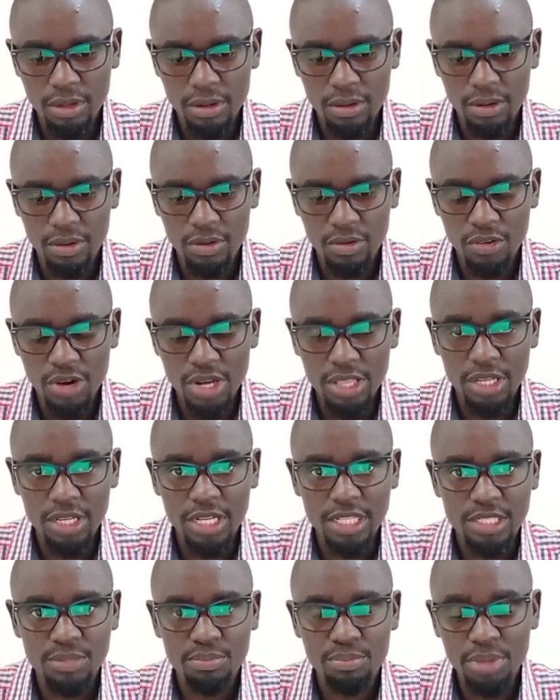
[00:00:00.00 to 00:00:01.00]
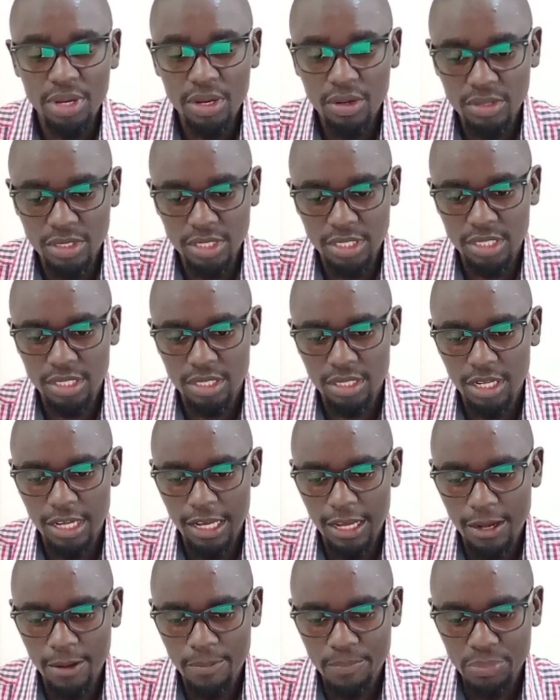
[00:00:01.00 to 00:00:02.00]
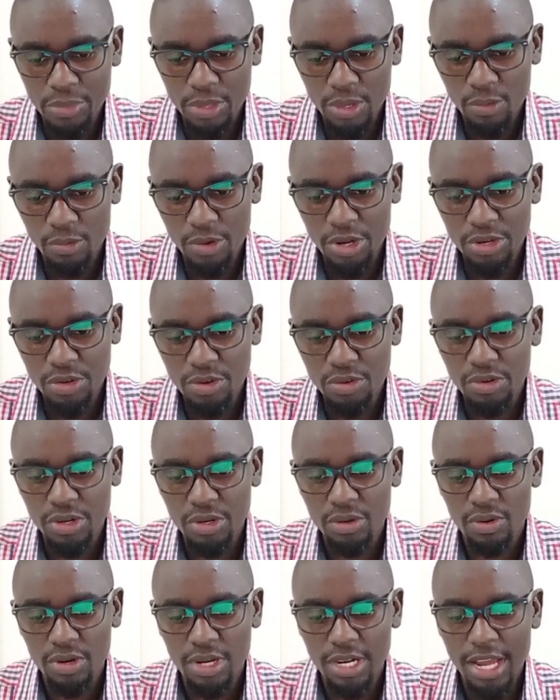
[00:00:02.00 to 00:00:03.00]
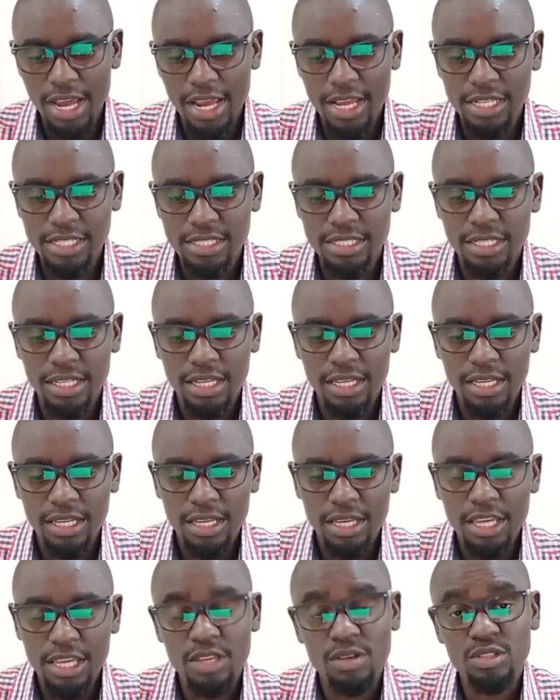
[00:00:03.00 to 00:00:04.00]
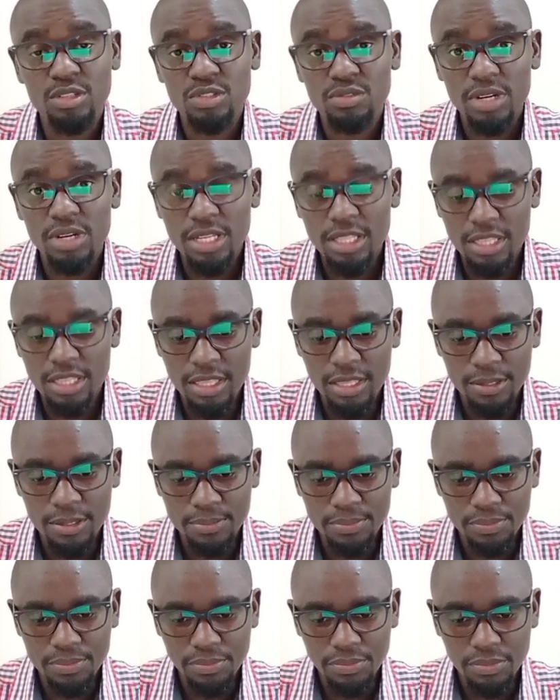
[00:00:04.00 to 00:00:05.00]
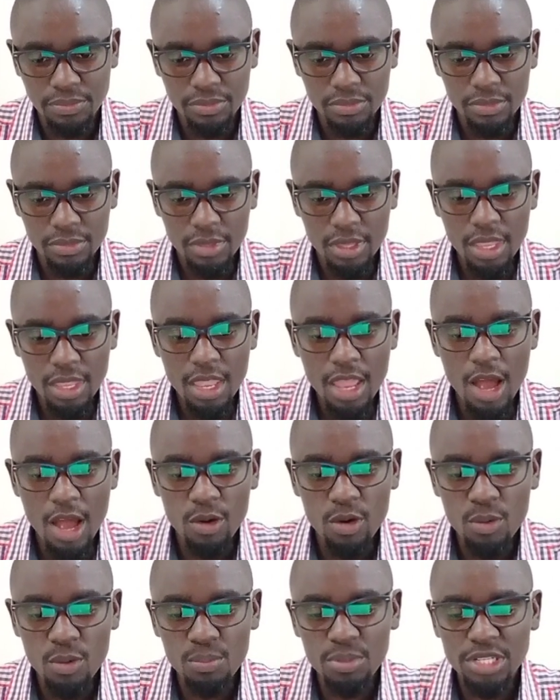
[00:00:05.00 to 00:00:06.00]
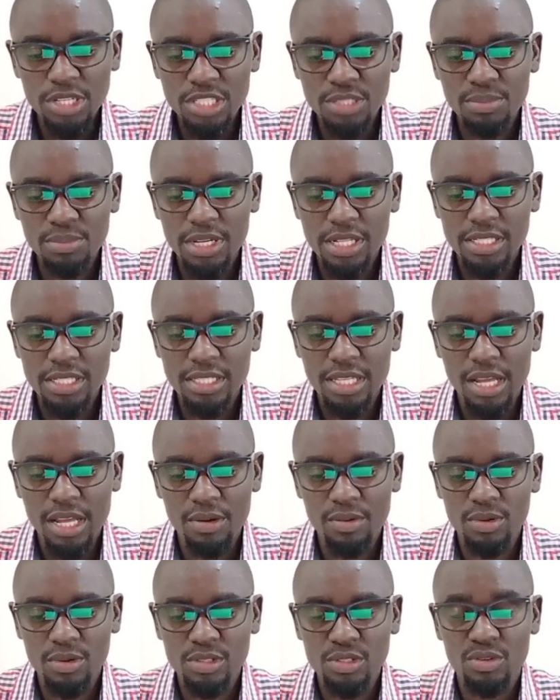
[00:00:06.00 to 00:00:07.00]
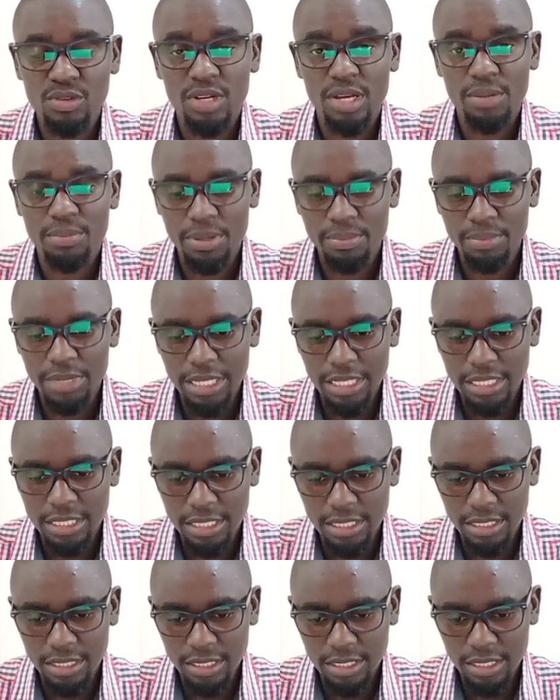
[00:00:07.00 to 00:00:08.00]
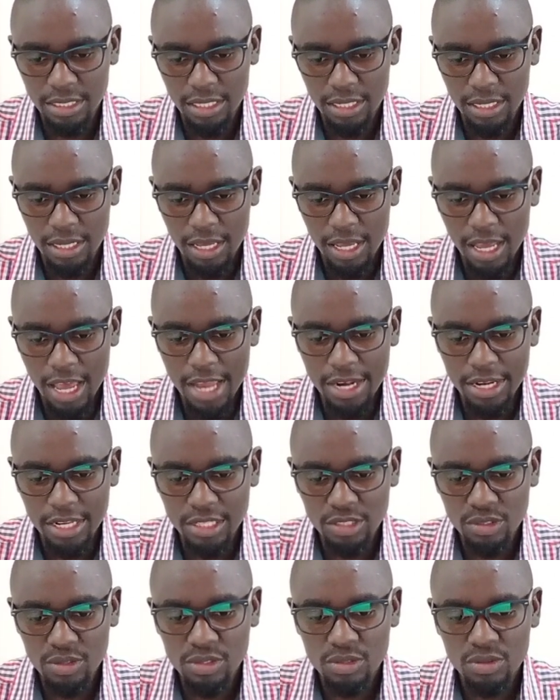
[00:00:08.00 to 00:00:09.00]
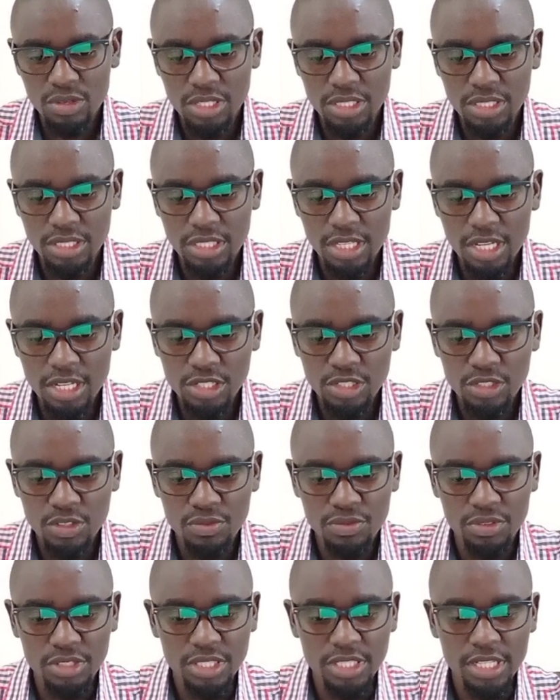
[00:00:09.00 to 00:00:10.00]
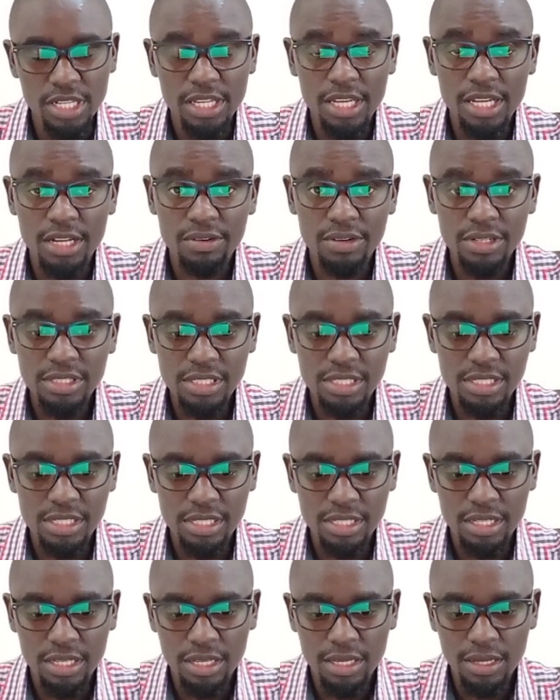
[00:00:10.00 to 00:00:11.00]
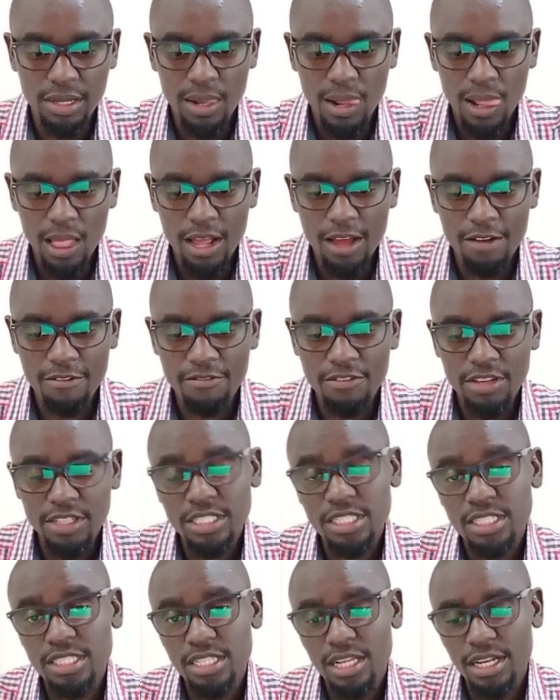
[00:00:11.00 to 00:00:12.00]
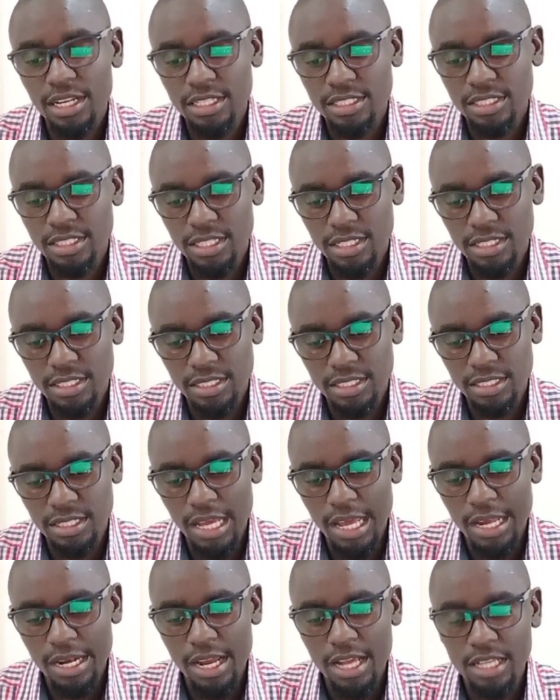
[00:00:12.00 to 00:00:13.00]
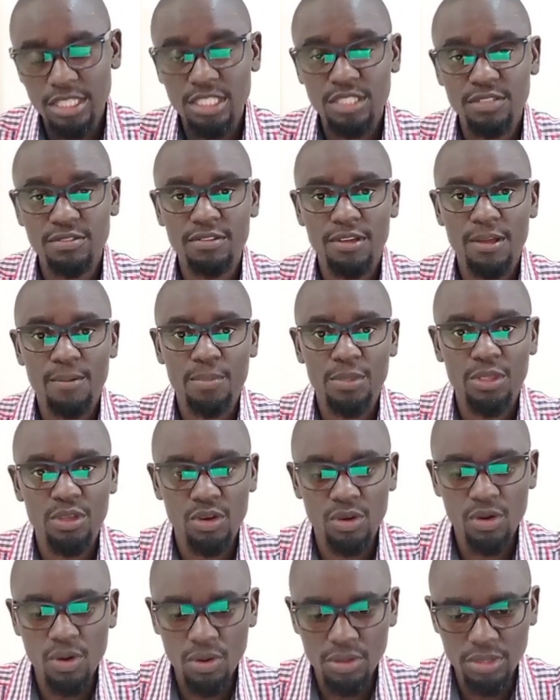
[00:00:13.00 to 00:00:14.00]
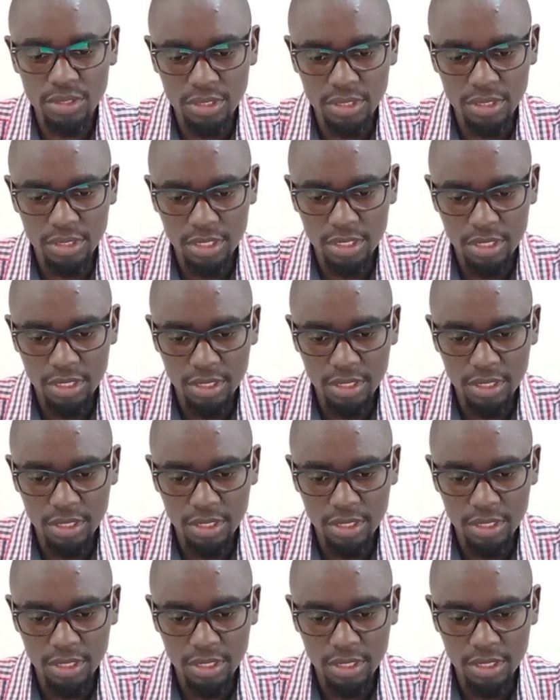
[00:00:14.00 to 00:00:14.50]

or rather, it's built when you recognize your strength, accomplishments, and also capabilities. And it's also essential for taking risks, facing challenges, and achieving your goals.